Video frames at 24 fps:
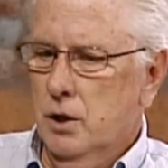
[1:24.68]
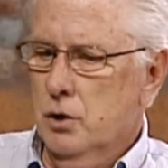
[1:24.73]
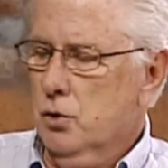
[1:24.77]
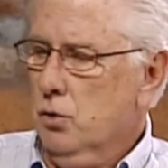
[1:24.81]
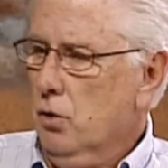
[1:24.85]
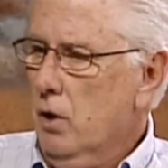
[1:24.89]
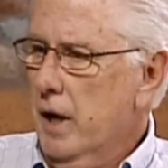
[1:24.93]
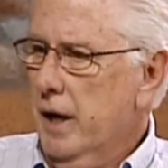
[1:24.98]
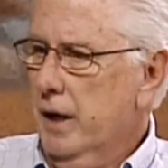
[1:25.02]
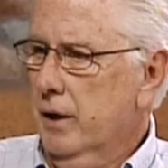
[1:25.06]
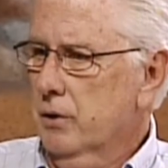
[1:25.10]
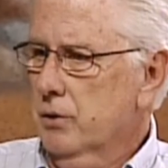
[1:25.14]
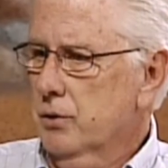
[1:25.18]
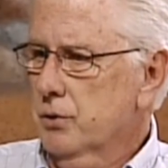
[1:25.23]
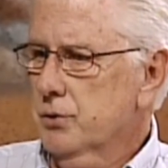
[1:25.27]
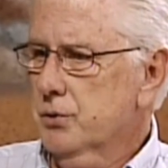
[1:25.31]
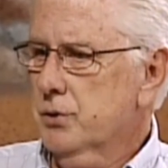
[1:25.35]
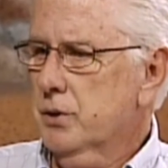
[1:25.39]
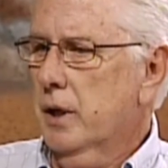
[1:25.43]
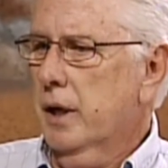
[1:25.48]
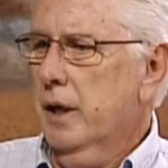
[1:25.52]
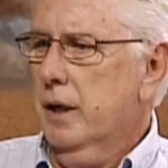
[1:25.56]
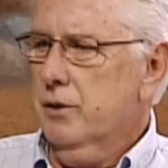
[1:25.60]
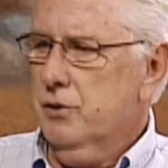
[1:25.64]

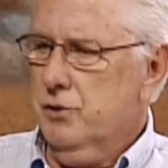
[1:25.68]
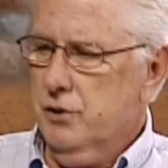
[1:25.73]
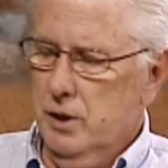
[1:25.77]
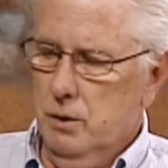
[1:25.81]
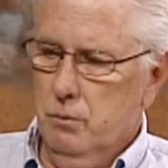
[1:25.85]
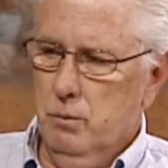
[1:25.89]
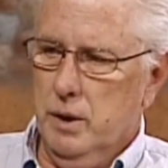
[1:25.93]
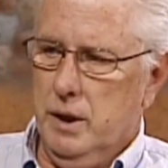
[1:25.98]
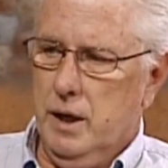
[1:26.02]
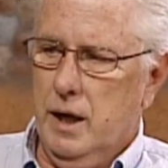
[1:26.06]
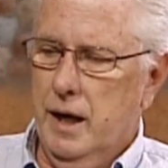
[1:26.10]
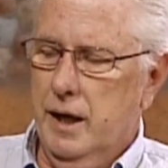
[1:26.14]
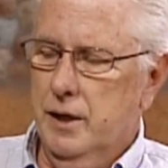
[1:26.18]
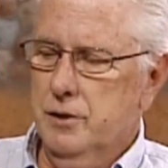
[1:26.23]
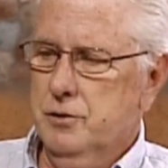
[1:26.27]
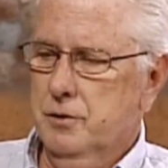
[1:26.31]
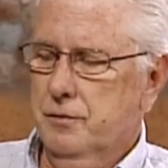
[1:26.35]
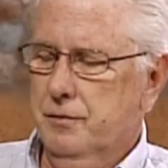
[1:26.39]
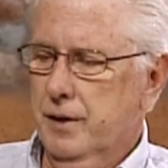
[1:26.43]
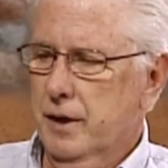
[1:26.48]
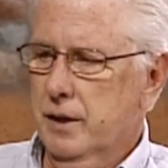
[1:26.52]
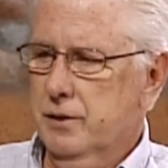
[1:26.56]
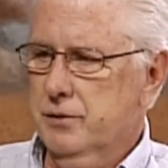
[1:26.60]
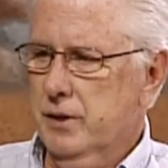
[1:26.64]
trials, seeing what kinds
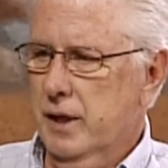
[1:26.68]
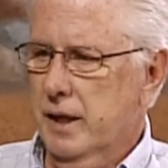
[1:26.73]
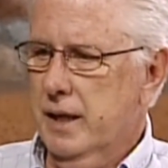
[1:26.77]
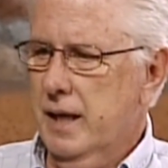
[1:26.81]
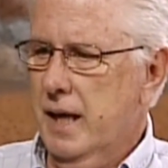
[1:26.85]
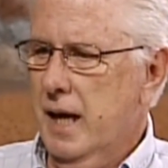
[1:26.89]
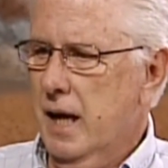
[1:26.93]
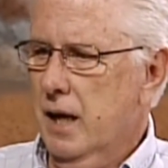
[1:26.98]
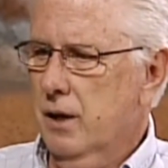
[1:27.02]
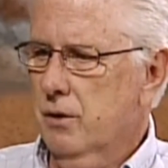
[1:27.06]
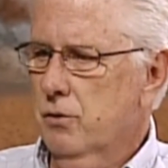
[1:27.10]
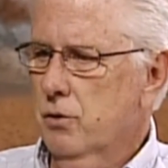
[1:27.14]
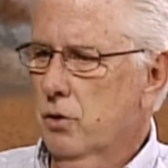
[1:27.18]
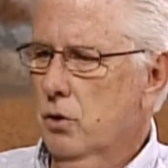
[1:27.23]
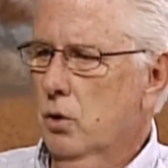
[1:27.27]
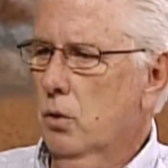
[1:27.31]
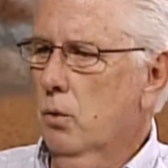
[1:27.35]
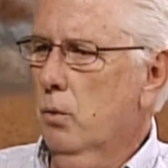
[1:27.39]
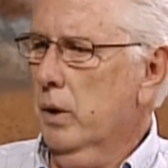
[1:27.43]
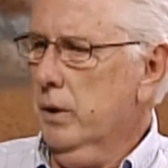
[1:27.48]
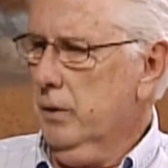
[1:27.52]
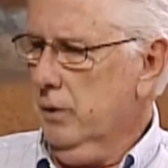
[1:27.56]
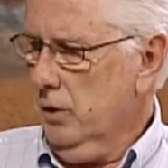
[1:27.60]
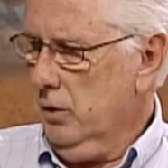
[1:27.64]
of things they can do,
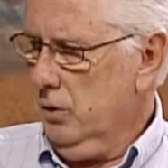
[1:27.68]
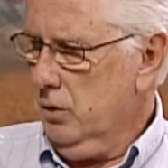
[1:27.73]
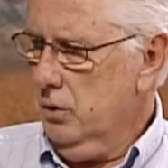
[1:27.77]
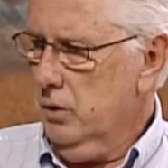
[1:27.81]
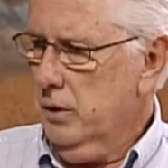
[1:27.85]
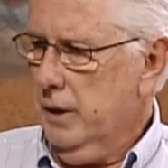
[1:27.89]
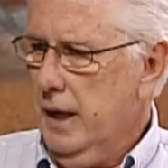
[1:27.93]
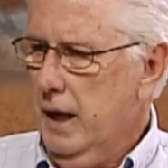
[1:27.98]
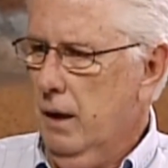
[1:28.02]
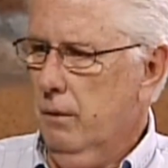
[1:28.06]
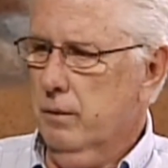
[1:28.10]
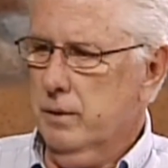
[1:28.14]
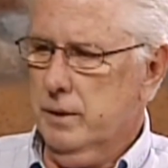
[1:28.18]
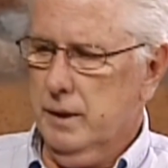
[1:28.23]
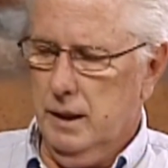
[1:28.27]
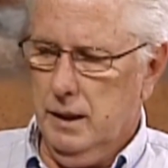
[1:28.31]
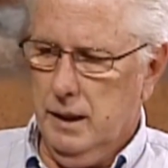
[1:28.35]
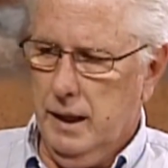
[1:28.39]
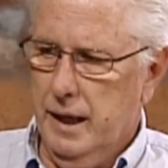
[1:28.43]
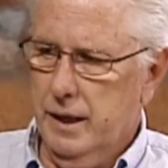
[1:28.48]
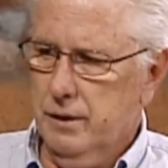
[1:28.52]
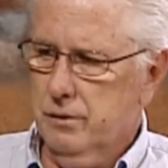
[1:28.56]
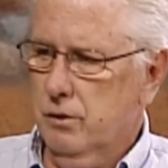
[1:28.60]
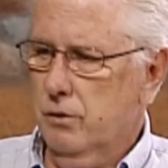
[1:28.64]
what they're good at, what they
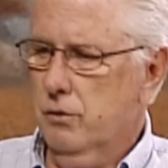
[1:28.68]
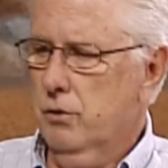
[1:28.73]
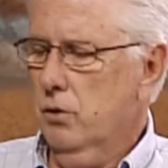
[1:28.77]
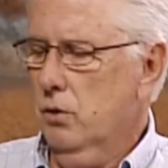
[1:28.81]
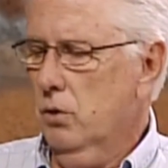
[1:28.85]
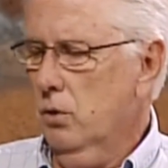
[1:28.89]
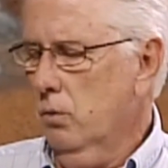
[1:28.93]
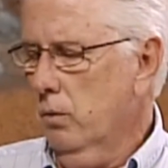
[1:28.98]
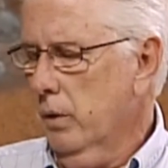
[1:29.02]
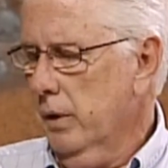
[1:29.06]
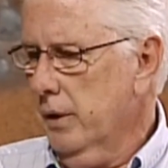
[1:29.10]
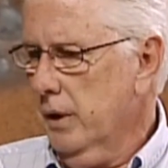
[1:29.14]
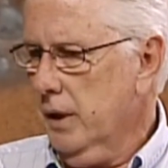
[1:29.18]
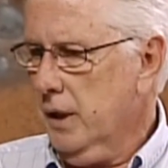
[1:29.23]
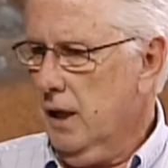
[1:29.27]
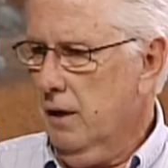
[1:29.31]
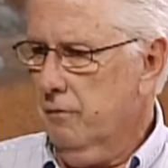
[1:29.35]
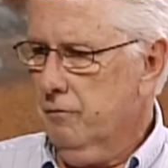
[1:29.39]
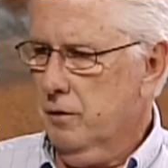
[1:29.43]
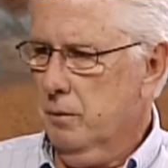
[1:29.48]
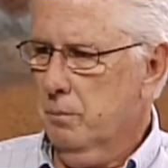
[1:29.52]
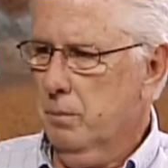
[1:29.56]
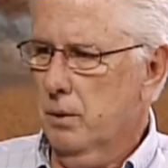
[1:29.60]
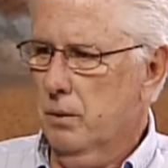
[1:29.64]
like to do, where they're
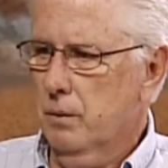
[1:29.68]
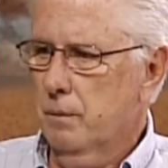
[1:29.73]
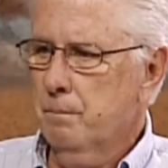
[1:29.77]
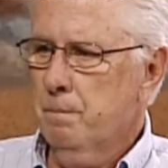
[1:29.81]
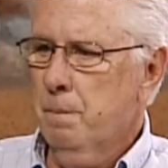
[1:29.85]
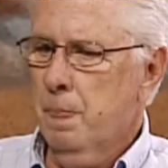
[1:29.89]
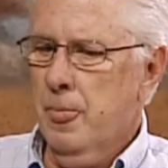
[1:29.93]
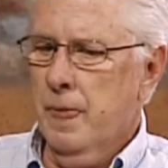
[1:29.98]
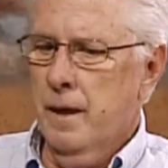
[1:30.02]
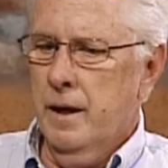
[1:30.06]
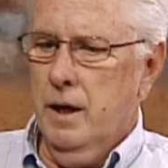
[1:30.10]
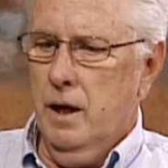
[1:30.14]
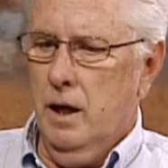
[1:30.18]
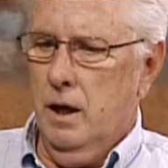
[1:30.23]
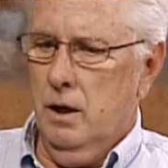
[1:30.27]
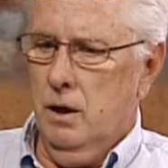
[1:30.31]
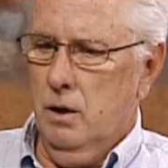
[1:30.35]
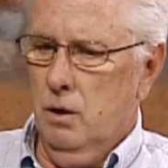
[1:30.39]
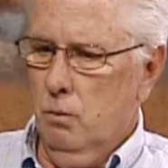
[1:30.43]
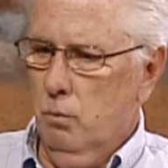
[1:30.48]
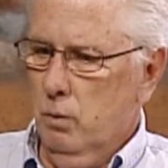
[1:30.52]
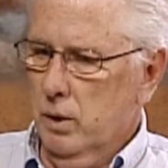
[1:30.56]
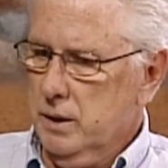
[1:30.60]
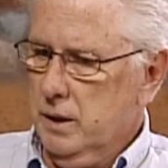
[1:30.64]
comfortable,
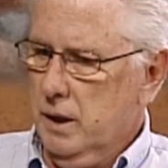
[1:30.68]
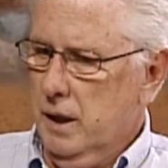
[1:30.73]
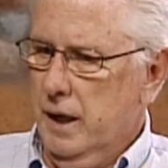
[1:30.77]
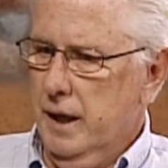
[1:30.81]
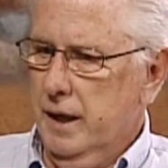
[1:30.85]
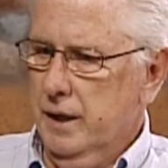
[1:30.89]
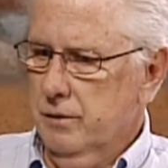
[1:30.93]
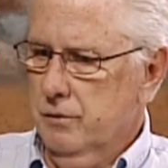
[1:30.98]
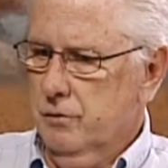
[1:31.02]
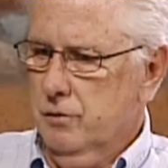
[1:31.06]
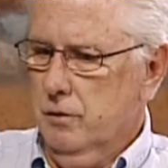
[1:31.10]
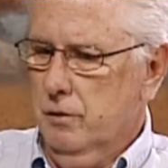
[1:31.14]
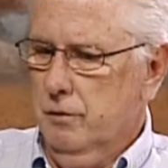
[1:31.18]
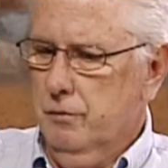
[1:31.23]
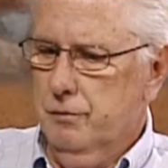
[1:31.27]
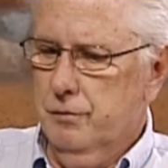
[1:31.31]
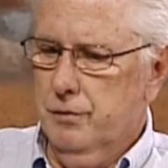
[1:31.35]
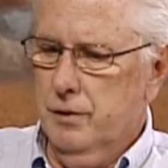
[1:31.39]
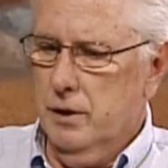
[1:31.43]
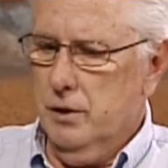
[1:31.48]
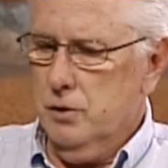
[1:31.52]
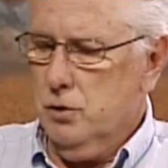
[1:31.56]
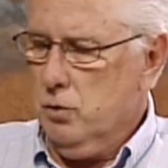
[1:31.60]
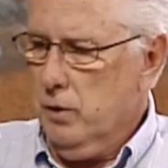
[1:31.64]
what kinds of
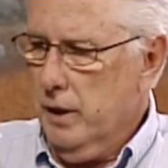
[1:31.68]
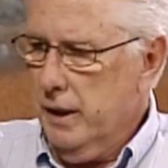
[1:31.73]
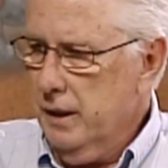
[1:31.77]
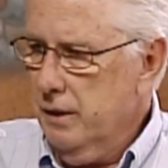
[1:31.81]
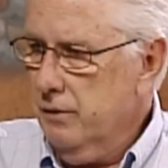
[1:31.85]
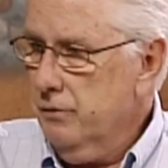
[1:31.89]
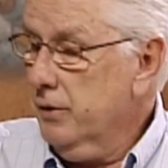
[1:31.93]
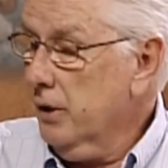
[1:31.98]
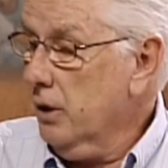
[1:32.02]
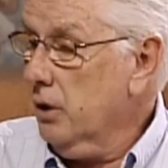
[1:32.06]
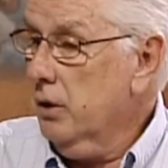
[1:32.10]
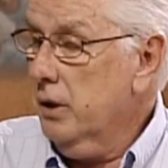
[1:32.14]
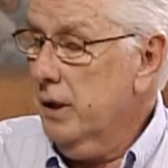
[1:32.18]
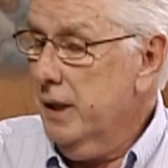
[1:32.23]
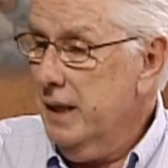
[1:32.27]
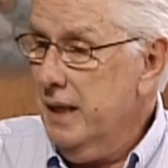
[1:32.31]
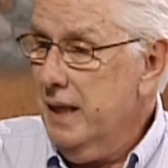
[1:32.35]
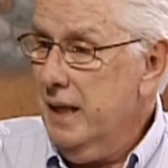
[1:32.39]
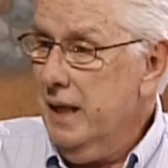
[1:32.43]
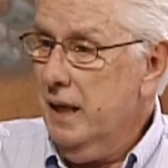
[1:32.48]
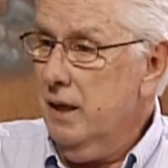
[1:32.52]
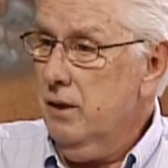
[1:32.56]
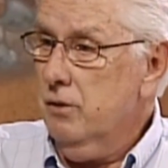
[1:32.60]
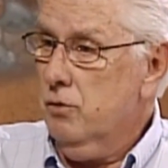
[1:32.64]
trainings they're going to
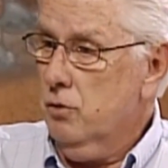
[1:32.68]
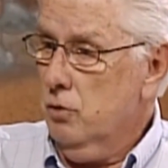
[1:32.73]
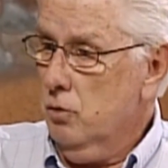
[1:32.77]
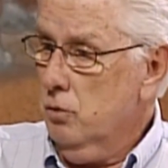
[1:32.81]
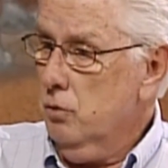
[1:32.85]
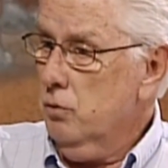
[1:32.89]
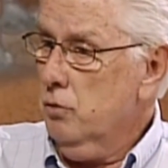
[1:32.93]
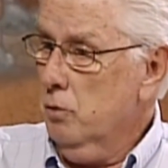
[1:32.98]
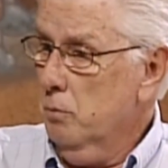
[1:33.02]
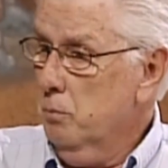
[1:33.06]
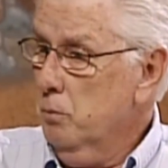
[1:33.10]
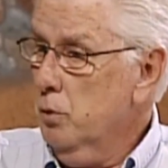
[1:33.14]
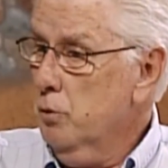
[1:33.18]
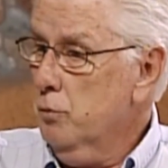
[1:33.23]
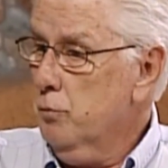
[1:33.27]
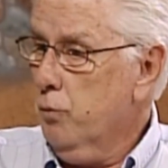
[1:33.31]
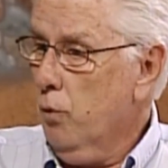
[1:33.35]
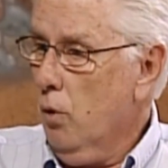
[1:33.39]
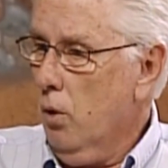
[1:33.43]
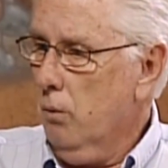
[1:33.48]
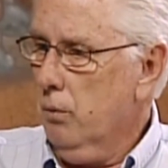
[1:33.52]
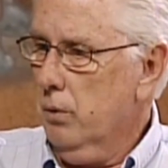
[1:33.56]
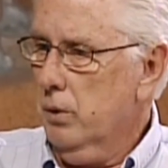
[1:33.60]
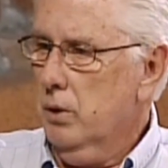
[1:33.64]
need to move
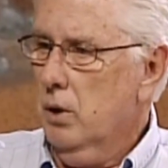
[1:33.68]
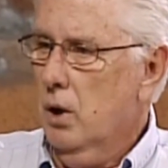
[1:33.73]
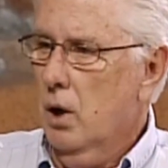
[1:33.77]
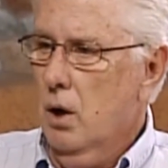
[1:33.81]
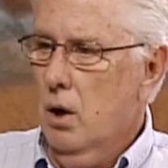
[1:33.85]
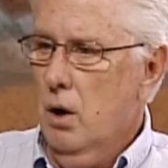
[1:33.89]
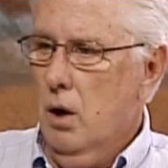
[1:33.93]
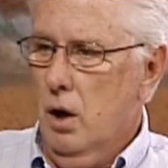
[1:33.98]
forward.